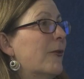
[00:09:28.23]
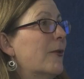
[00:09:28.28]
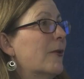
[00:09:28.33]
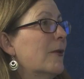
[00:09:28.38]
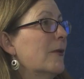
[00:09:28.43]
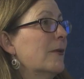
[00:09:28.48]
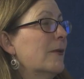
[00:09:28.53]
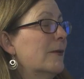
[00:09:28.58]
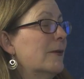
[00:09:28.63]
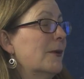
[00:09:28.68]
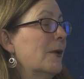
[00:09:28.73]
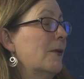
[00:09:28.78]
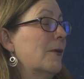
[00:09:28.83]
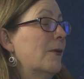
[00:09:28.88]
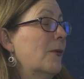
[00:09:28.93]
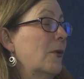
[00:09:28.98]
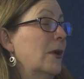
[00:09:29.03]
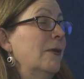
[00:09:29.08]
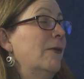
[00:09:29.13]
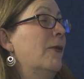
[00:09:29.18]

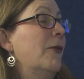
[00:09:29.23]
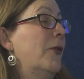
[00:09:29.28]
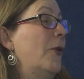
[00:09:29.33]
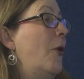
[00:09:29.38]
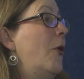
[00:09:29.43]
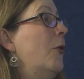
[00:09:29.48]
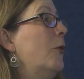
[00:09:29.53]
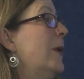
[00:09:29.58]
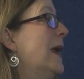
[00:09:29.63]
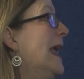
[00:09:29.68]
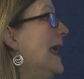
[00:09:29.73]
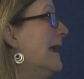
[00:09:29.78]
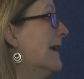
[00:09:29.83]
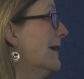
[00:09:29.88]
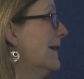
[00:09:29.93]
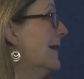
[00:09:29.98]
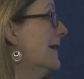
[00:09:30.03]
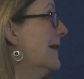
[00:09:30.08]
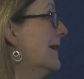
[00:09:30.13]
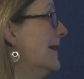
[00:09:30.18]
or even for the whole
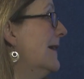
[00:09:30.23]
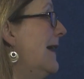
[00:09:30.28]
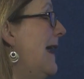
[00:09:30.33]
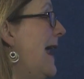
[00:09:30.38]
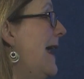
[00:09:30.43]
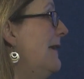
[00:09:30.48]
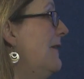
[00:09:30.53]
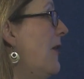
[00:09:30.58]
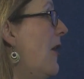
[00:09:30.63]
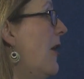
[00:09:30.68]
week, and